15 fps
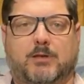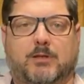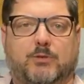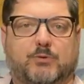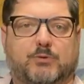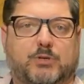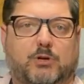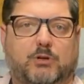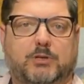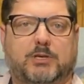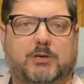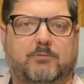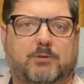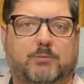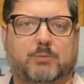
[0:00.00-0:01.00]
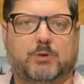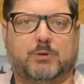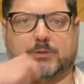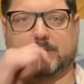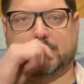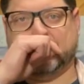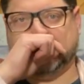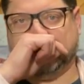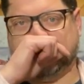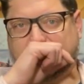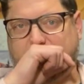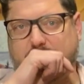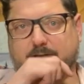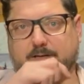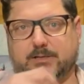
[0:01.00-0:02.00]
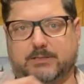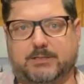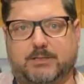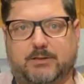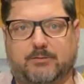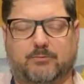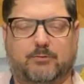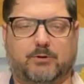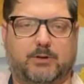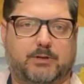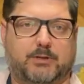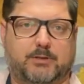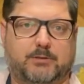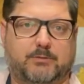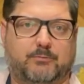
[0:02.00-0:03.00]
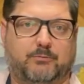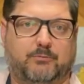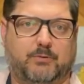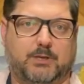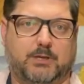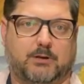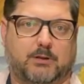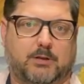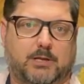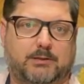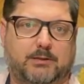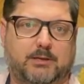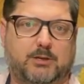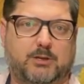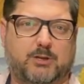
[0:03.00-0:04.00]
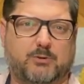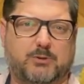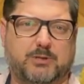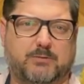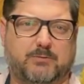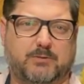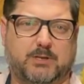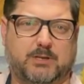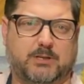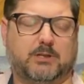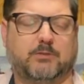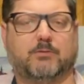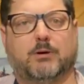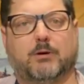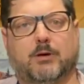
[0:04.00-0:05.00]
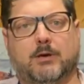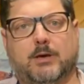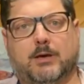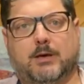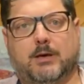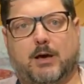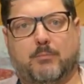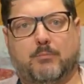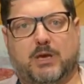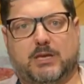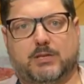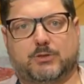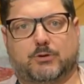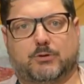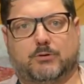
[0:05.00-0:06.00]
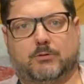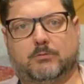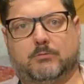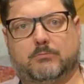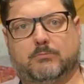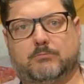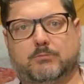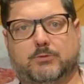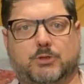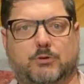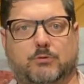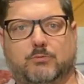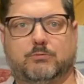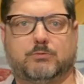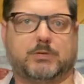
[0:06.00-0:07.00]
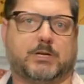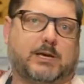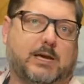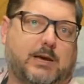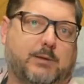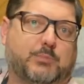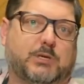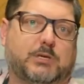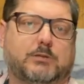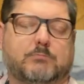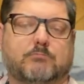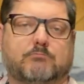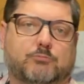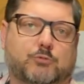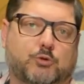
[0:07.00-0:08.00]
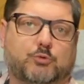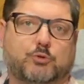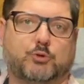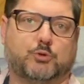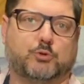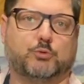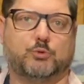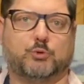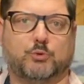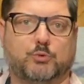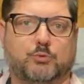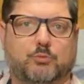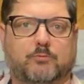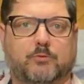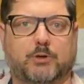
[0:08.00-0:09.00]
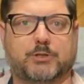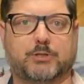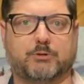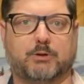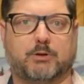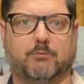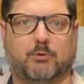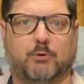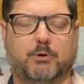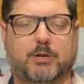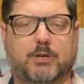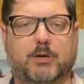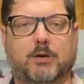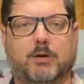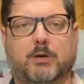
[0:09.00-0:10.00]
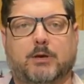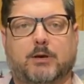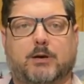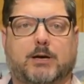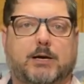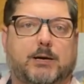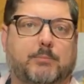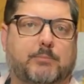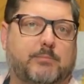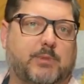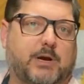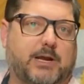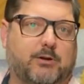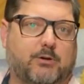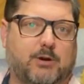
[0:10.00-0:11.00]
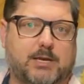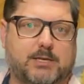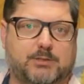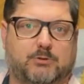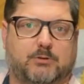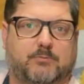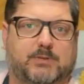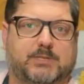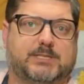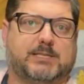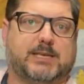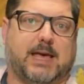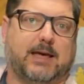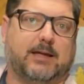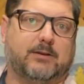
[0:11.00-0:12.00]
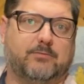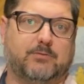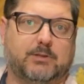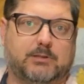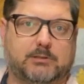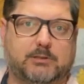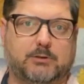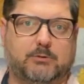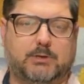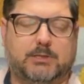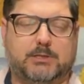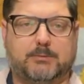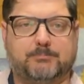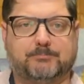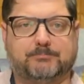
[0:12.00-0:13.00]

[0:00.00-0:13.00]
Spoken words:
those all give the music sort of a different feel. I think you know the feel of a major tune, kind of happy and do, very straightforward. Minor has sort of a sad feel to it.